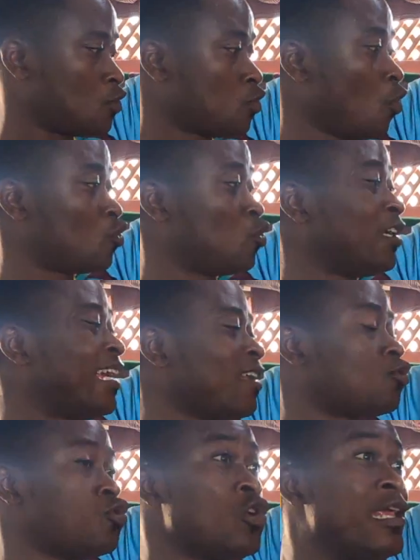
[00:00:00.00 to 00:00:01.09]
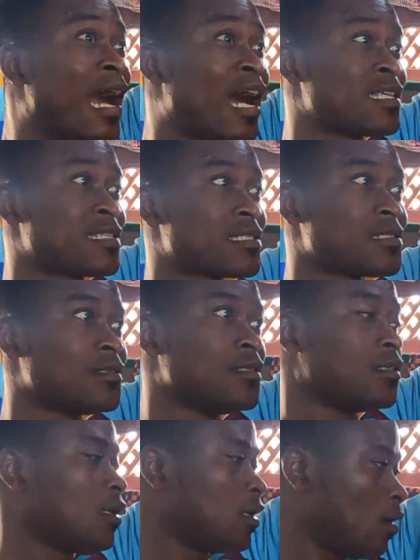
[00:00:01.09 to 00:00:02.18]
So to get 2 years
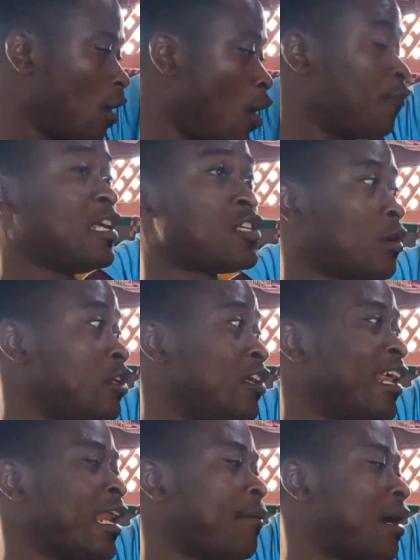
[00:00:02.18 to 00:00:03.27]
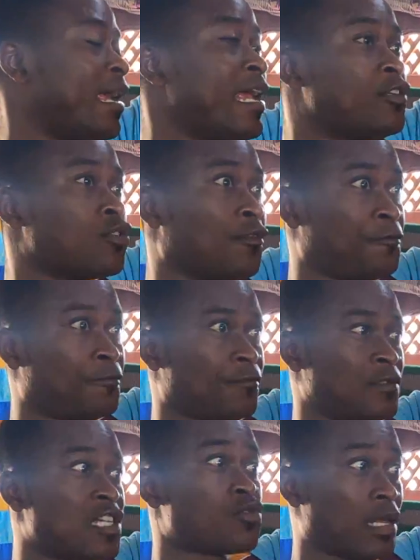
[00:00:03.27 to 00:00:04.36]
of this one, you need about 8 of
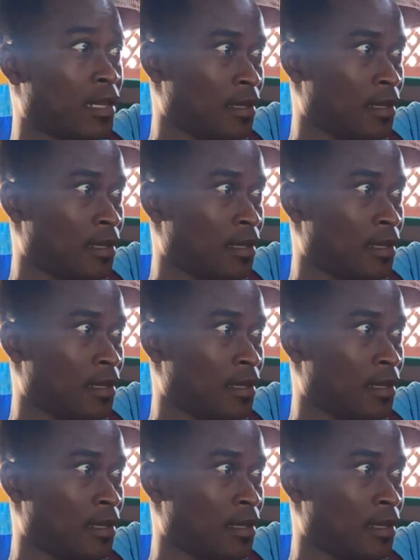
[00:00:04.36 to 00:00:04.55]
this one.